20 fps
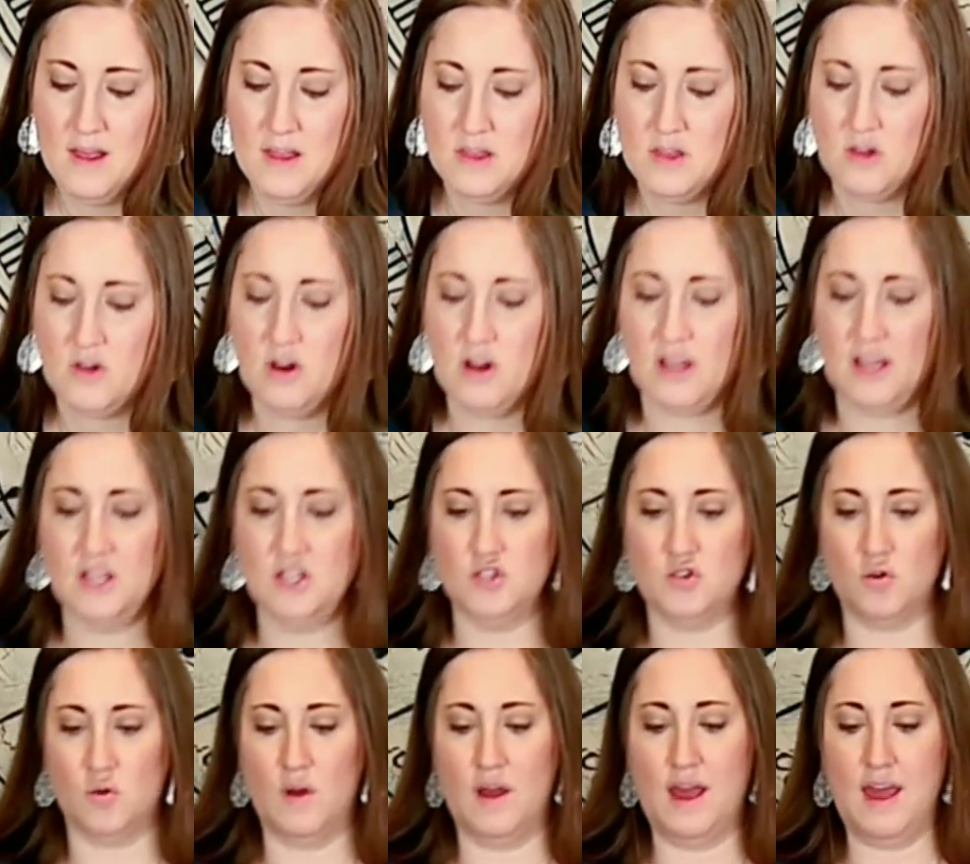the Cricut
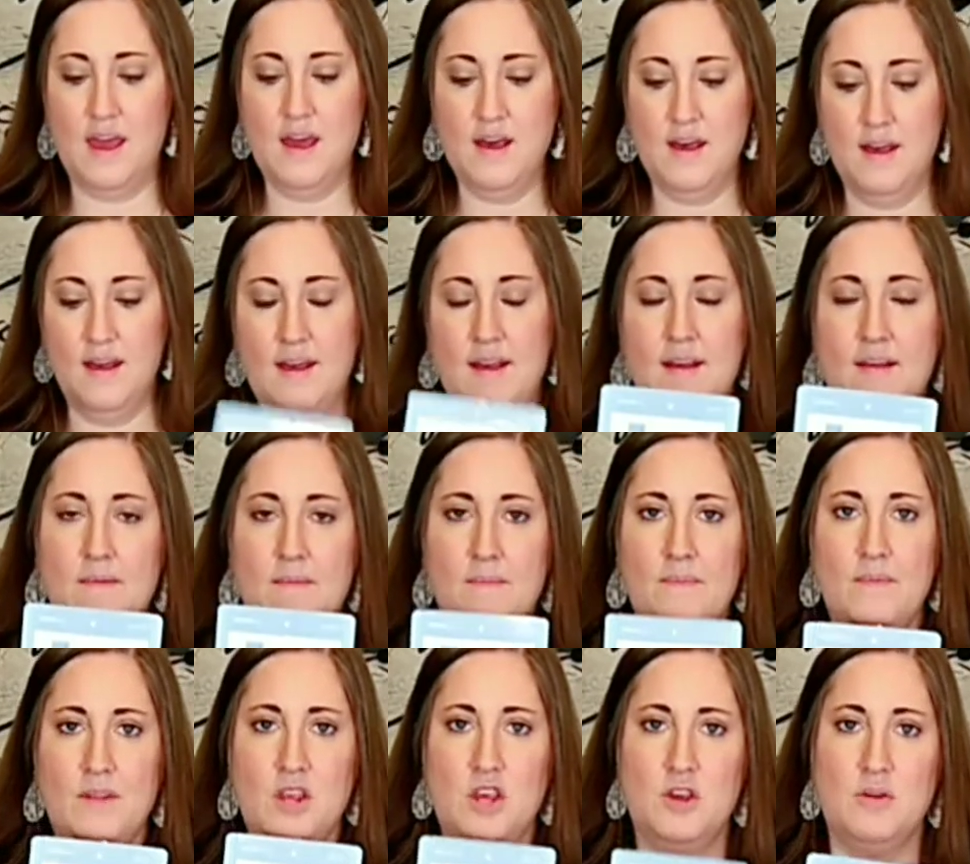Joy,
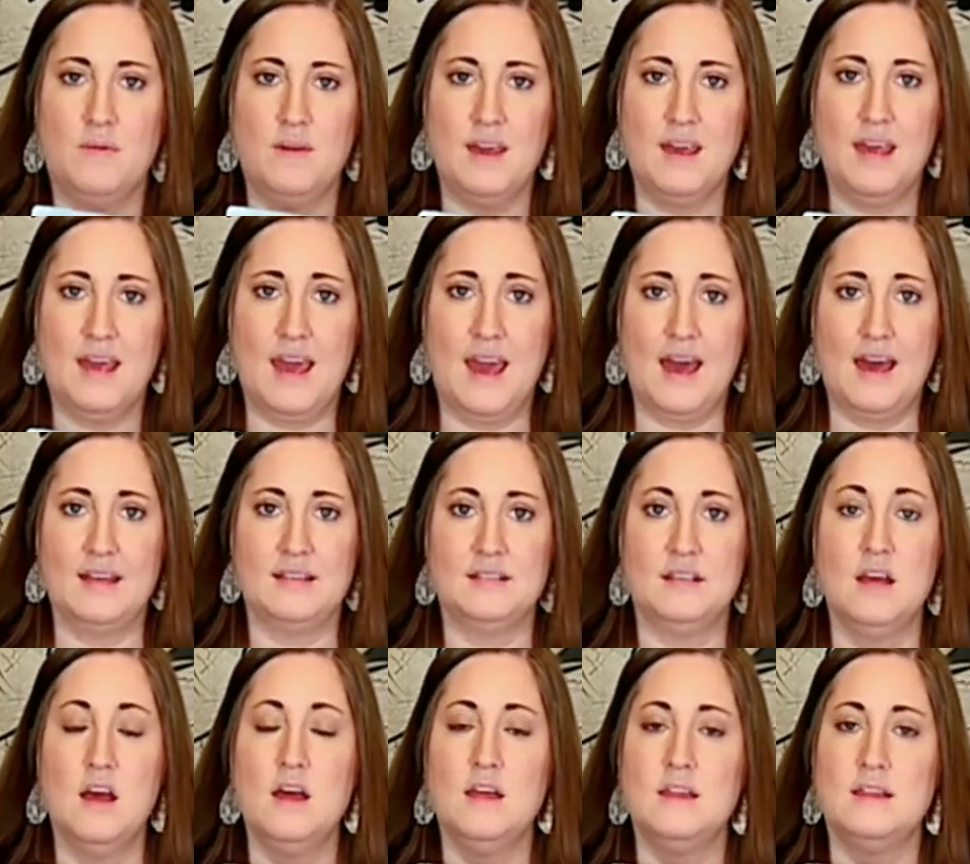you can get
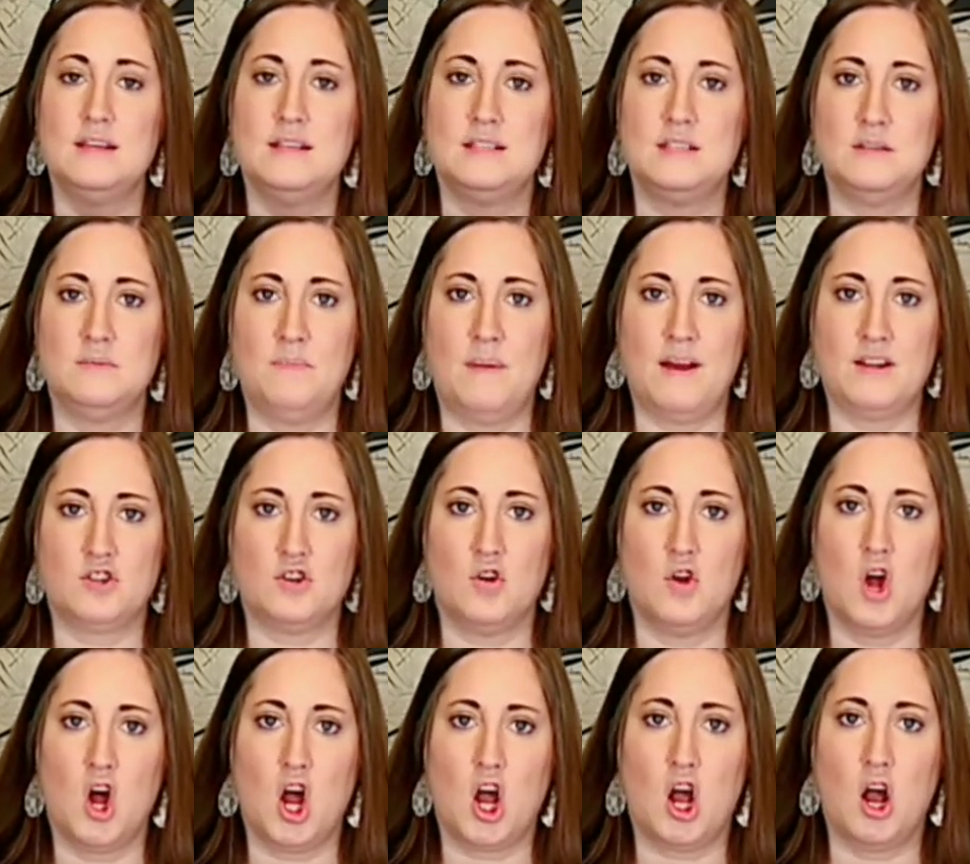this
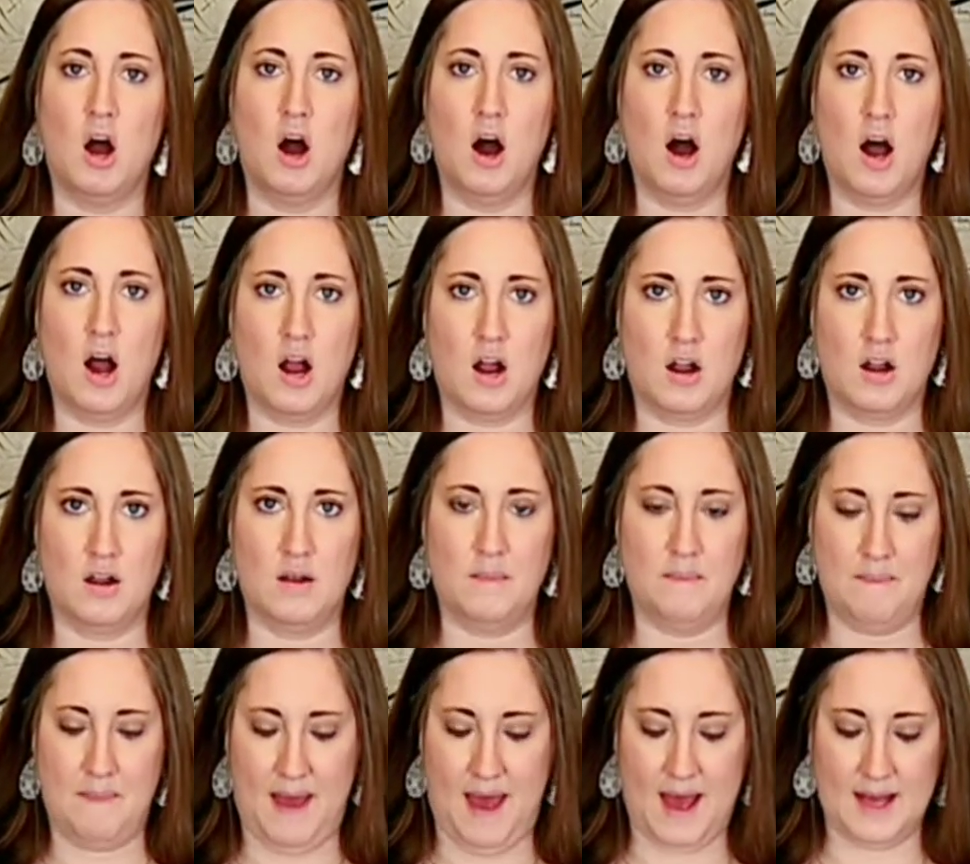special card
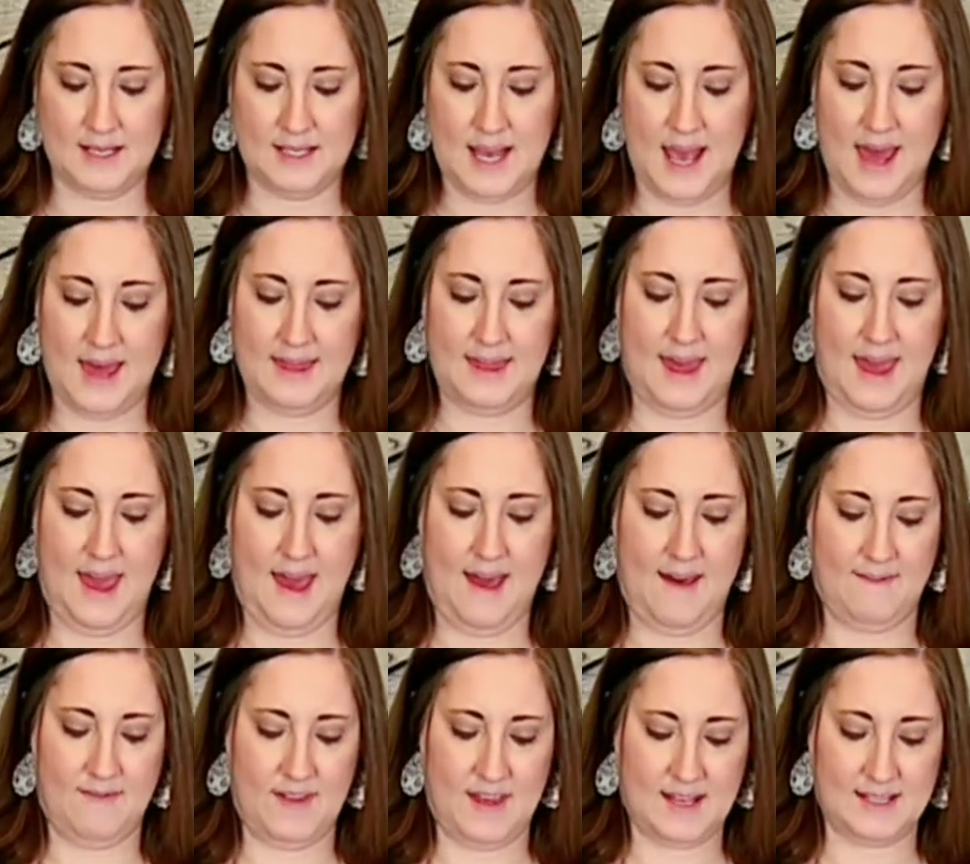mat, and they have
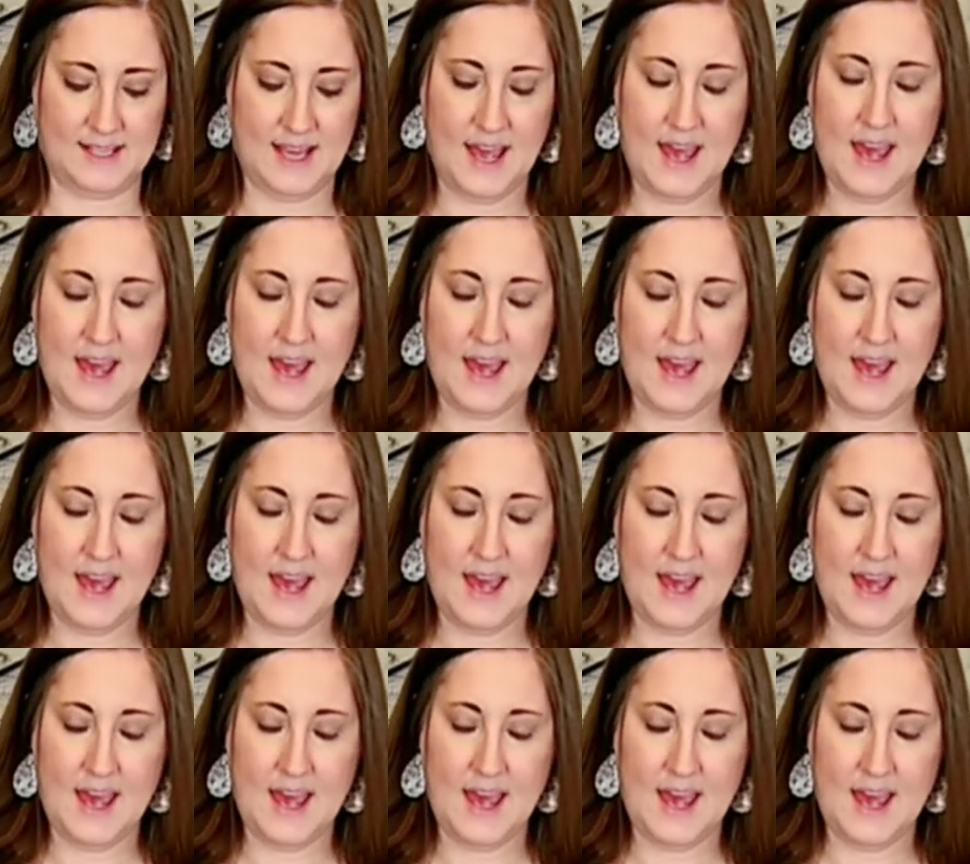these